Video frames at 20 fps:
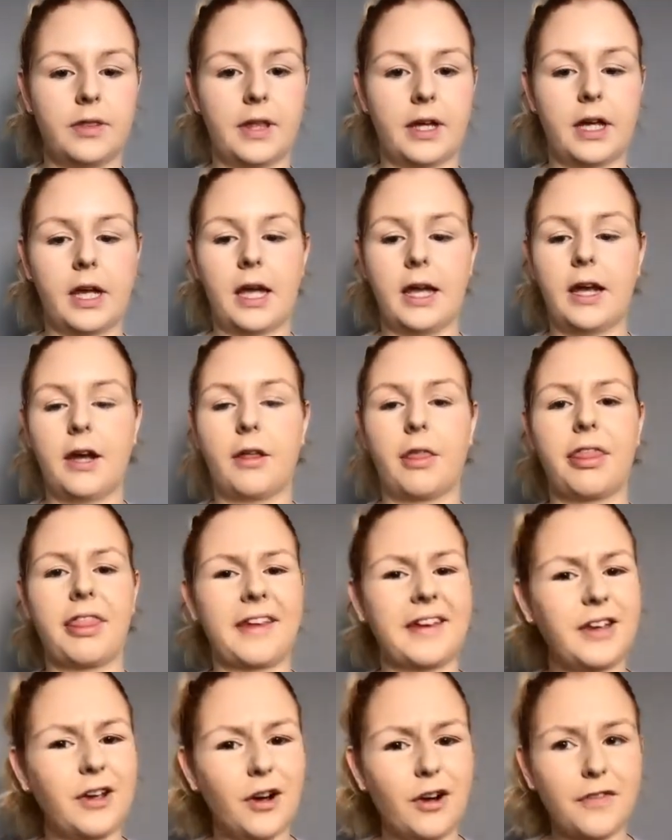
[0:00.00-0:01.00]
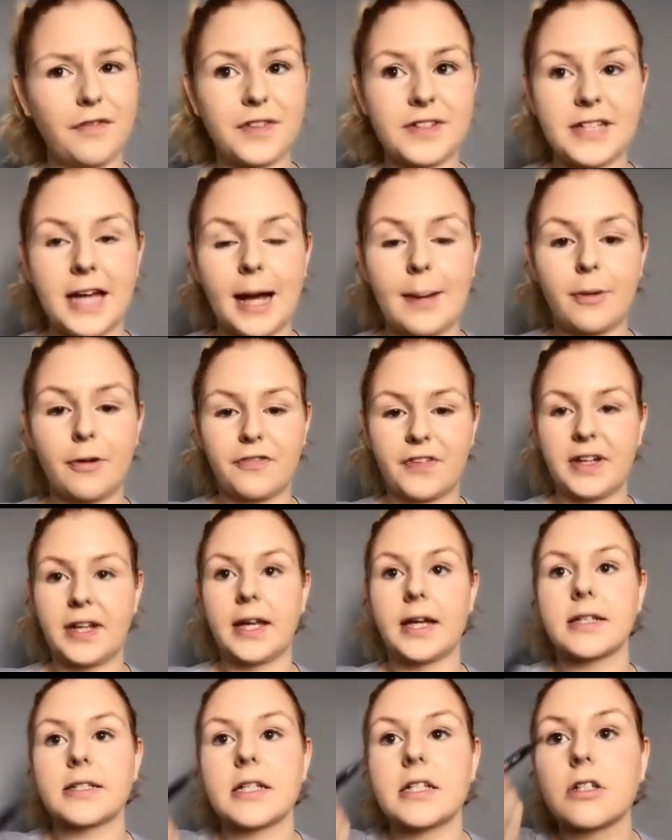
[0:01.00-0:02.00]
thingy off, tap off
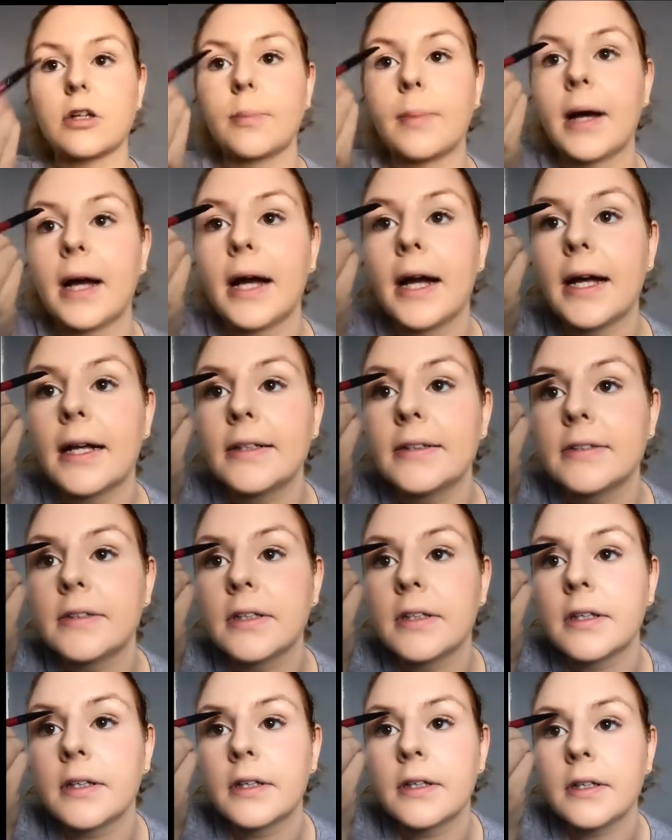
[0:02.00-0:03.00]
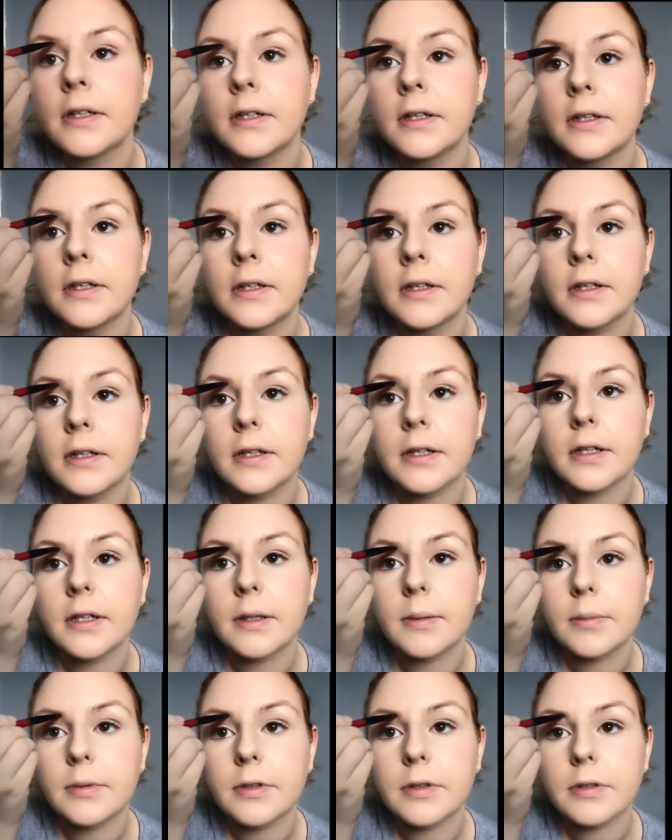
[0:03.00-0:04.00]
any excess on my hand.
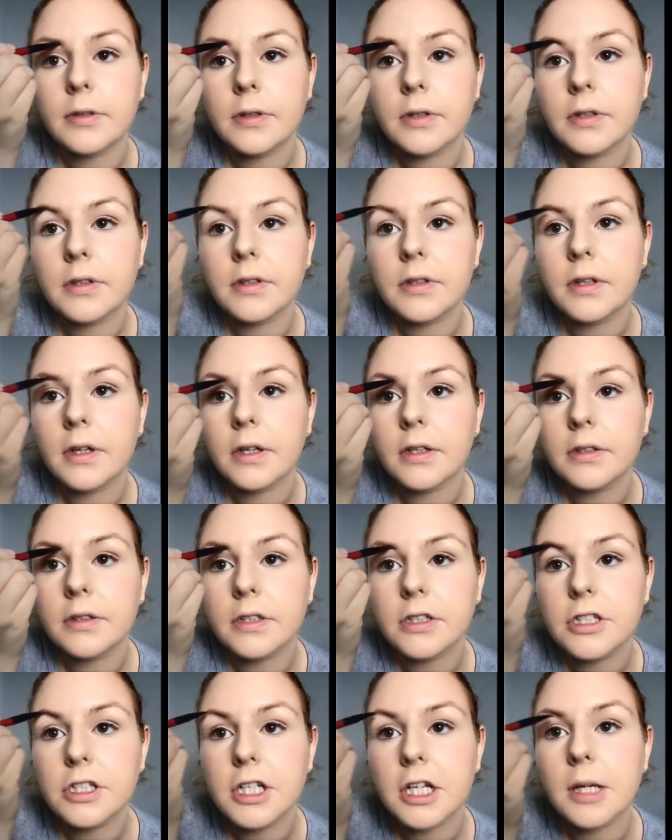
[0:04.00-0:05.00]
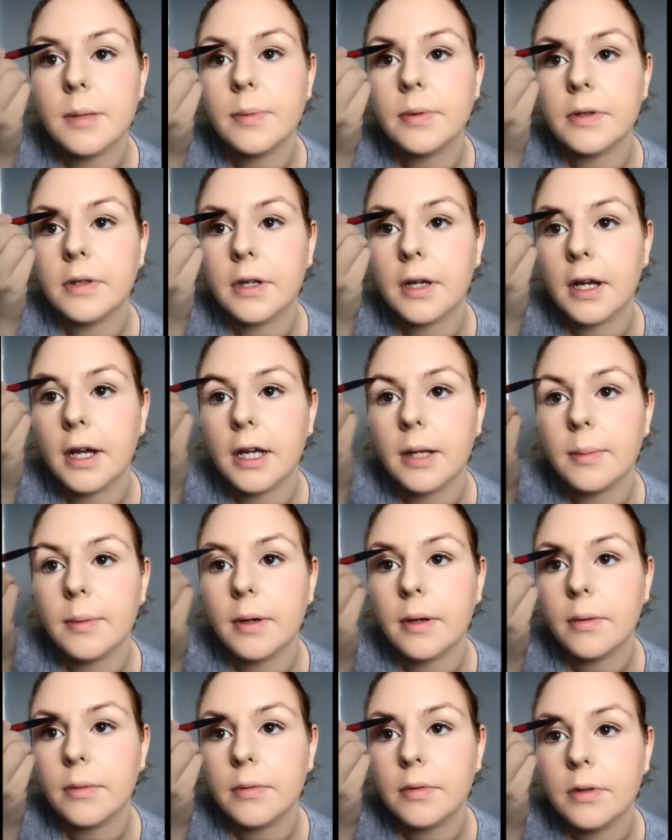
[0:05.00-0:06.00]
And then we're just going to start to shape your
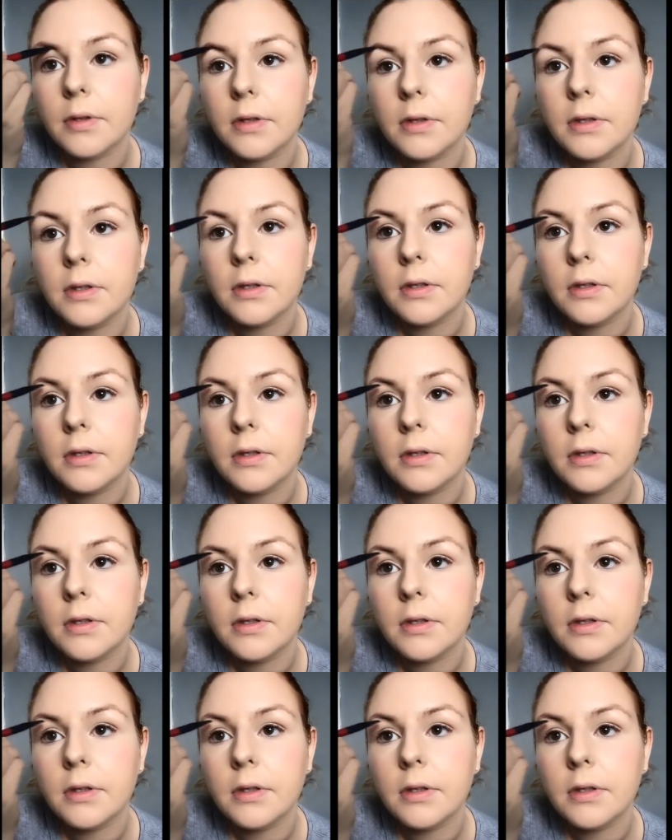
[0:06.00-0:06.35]
eyebrows.